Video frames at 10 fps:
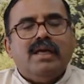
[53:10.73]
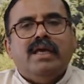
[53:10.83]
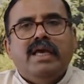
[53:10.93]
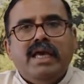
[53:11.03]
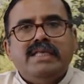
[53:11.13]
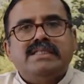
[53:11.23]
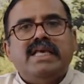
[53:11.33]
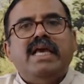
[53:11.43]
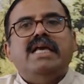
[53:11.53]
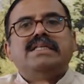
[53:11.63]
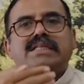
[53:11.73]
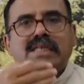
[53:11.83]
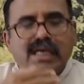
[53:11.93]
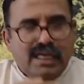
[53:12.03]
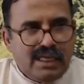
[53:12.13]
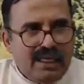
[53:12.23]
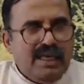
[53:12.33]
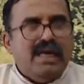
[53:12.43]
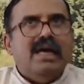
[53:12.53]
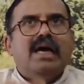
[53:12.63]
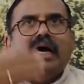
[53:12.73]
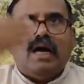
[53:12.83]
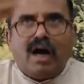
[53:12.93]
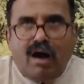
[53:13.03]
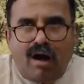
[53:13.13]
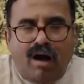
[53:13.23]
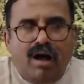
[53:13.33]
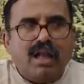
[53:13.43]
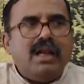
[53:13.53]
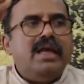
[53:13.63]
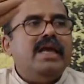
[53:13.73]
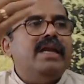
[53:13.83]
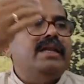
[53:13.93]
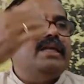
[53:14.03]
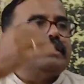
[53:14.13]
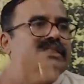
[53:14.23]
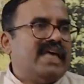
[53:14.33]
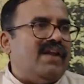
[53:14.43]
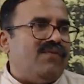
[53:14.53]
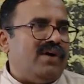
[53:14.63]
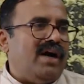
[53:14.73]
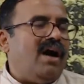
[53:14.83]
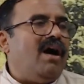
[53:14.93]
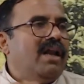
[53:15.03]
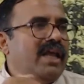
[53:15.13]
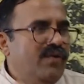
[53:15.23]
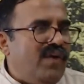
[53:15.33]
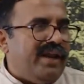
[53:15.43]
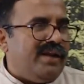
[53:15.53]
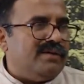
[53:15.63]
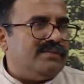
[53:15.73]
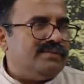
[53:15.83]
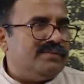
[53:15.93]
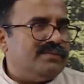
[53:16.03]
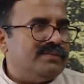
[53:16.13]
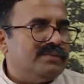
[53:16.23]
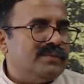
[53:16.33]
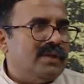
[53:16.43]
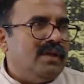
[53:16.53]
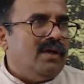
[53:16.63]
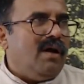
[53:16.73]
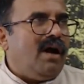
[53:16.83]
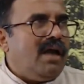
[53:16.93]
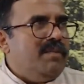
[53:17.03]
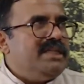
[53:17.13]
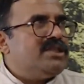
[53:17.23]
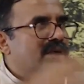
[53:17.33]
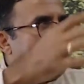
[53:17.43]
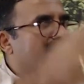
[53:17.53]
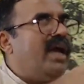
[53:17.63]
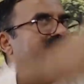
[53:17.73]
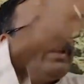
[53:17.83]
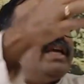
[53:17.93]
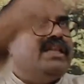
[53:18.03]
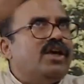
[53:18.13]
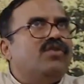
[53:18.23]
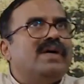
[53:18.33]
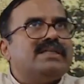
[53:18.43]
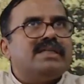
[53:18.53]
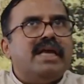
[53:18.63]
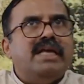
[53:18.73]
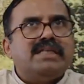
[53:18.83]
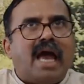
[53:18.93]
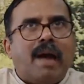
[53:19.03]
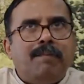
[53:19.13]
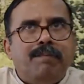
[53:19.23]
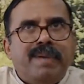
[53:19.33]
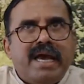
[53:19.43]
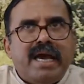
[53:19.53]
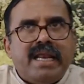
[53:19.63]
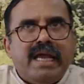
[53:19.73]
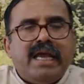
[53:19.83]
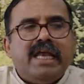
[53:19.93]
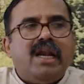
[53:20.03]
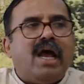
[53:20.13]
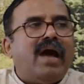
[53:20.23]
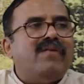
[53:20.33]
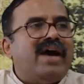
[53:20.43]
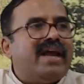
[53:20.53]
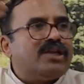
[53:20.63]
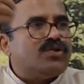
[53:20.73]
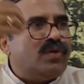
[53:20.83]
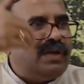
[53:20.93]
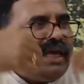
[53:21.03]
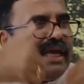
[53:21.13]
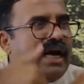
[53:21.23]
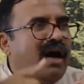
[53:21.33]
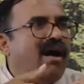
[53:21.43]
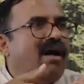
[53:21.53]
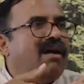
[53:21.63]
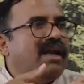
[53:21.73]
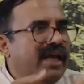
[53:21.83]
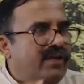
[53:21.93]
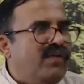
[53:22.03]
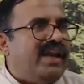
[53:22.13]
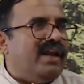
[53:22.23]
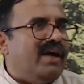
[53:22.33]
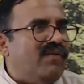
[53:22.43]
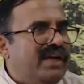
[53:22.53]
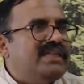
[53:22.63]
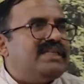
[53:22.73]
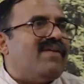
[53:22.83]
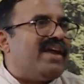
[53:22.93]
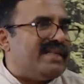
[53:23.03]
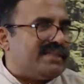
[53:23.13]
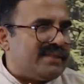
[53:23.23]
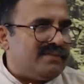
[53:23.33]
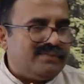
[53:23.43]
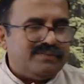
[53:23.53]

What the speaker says: He sees all in the self, all in one. All means everything in the universe is appearing in awareness only. All in one. One is awareness.